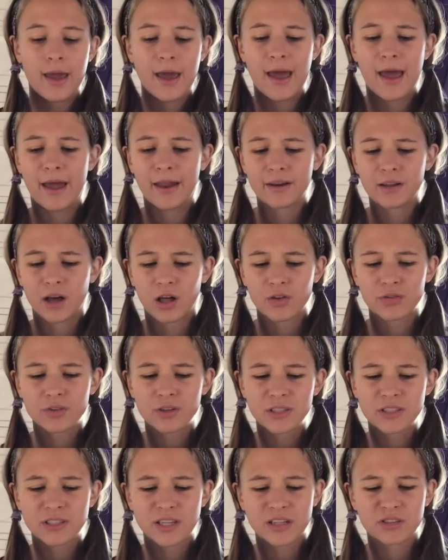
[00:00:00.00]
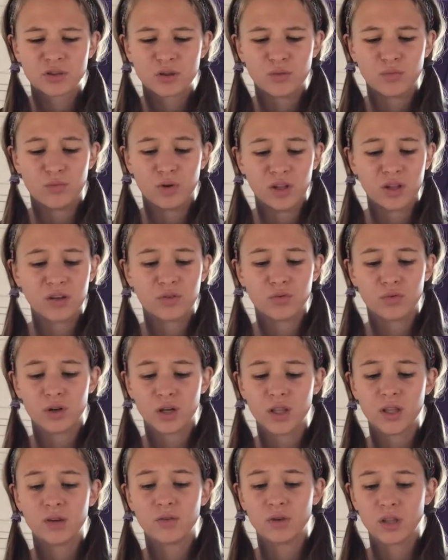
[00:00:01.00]
And coloring is actually really,
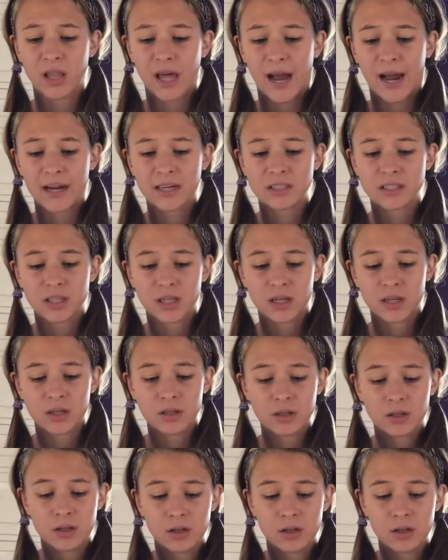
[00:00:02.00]
really relaxing.